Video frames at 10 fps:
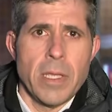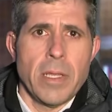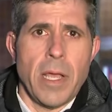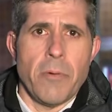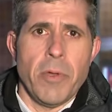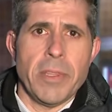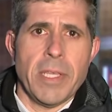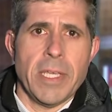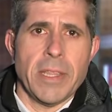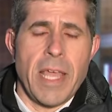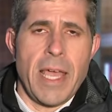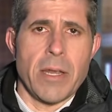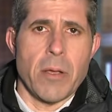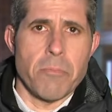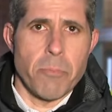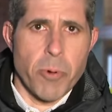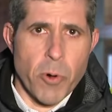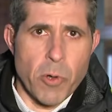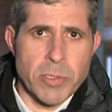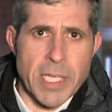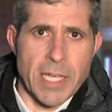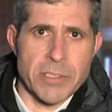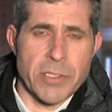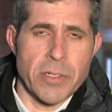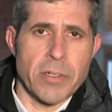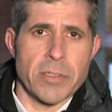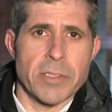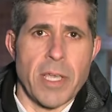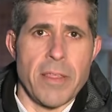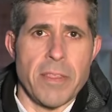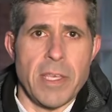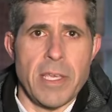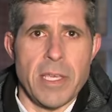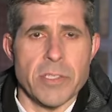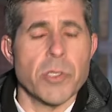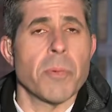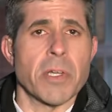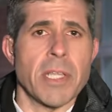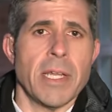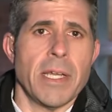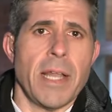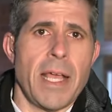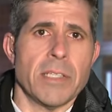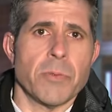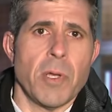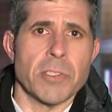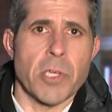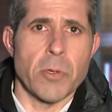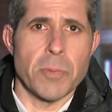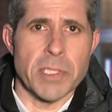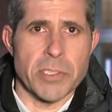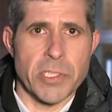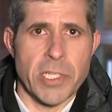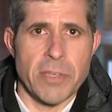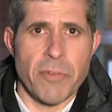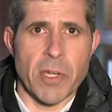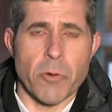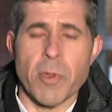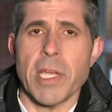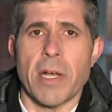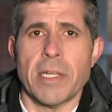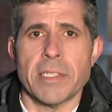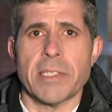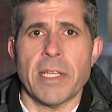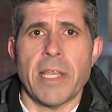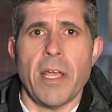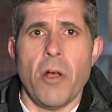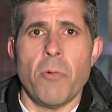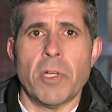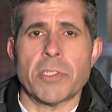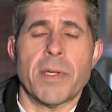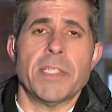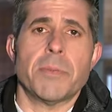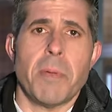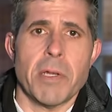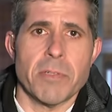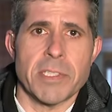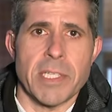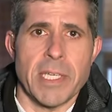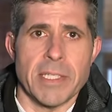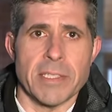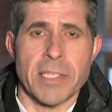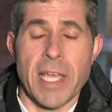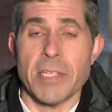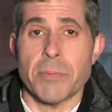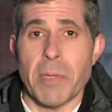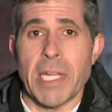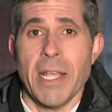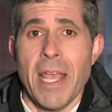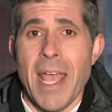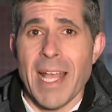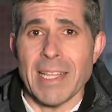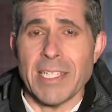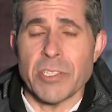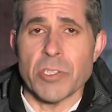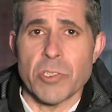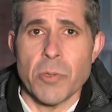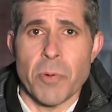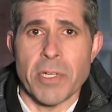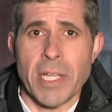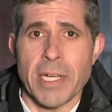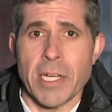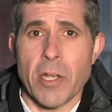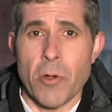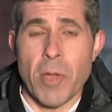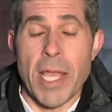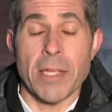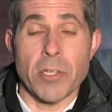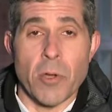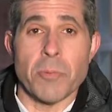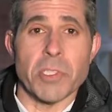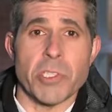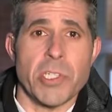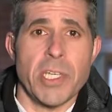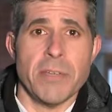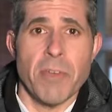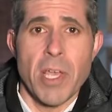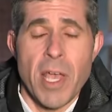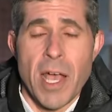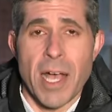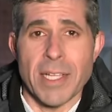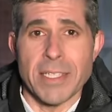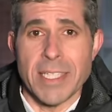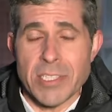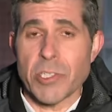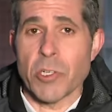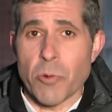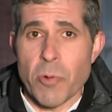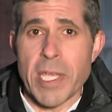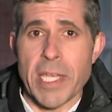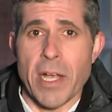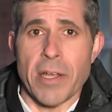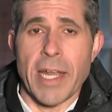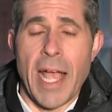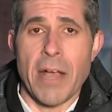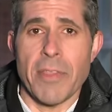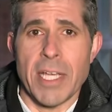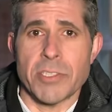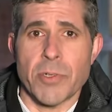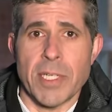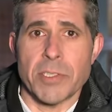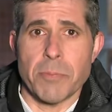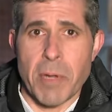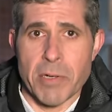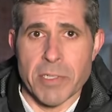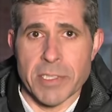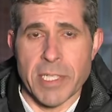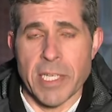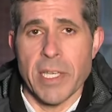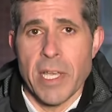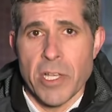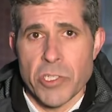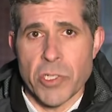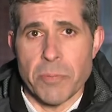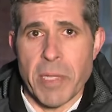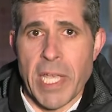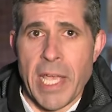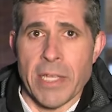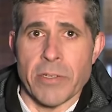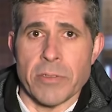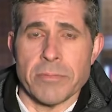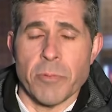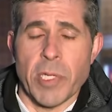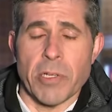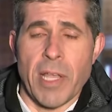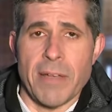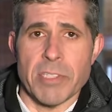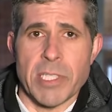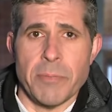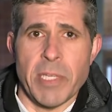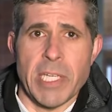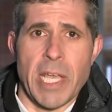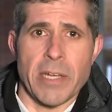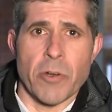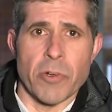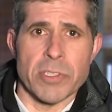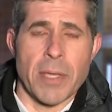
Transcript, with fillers: Now, one thing that protesters, the superintendent, as well as COPA's chief agree on is that they all want transparency in this case, but at least the superintendent and COPA's chief uh, disagree on how that transparency should be handled. We are live at CPD headquarters.